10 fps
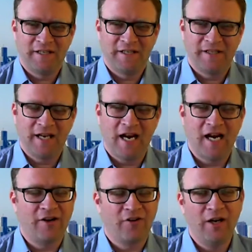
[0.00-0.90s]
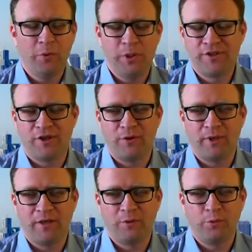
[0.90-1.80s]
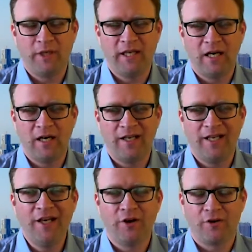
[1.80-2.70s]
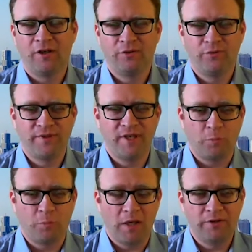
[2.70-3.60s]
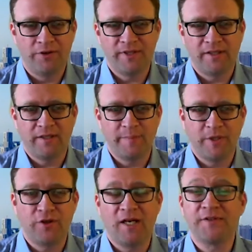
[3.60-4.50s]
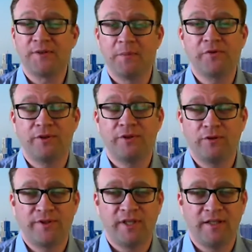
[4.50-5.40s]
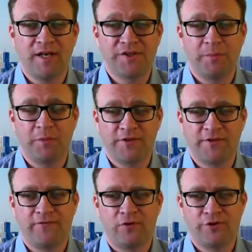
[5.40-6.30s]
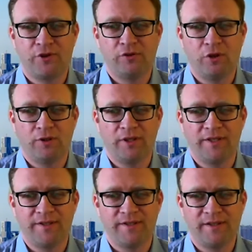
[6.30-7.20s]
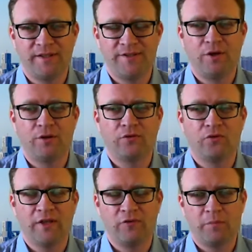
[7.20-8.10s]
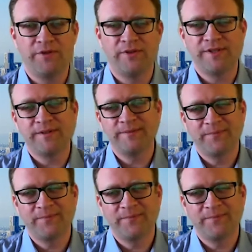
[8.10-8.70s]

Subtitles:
Yeah, I really wish so. Yeah. We are eager to see our partners and especially customers. Not seeing customers for so long is not great for business.